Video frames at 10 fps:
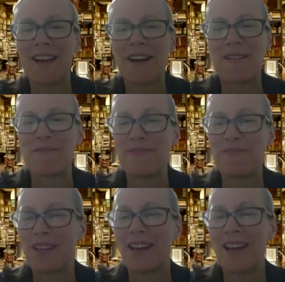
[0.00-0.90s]

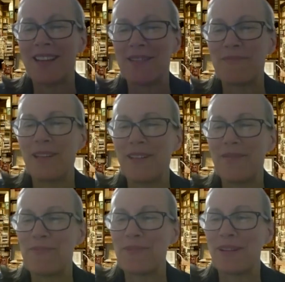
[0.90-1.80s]
It has
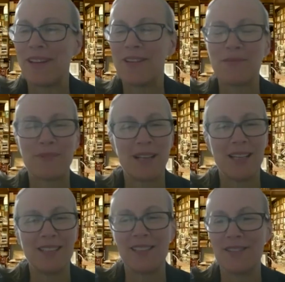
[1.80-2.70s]
been pretty
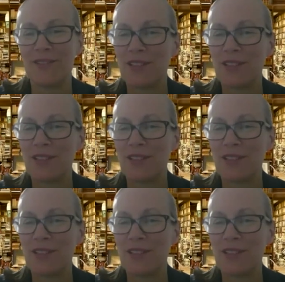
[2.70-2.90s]
comprehensive,